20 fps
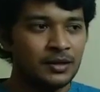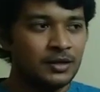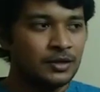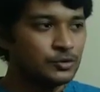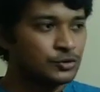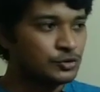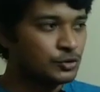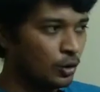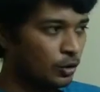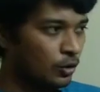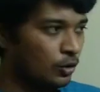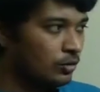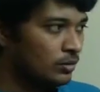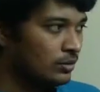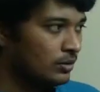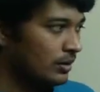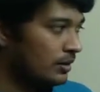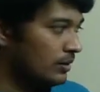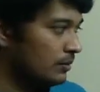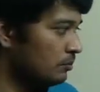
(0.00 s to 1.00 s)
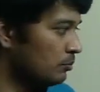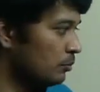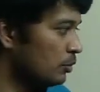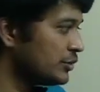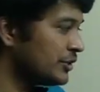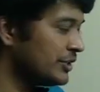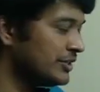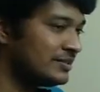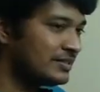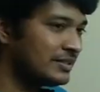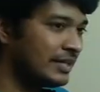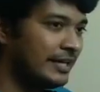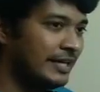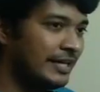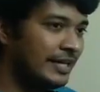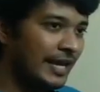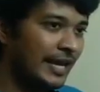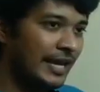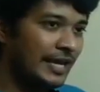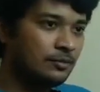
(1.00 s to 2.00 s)
So, motion
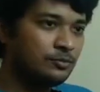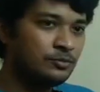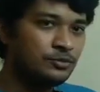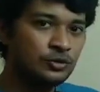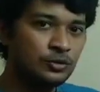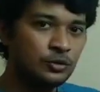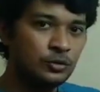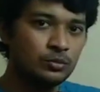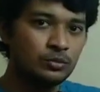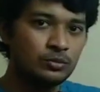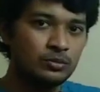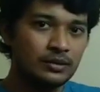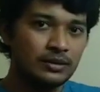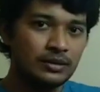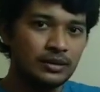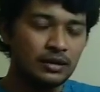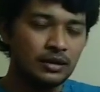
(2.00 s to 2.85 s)
study aims to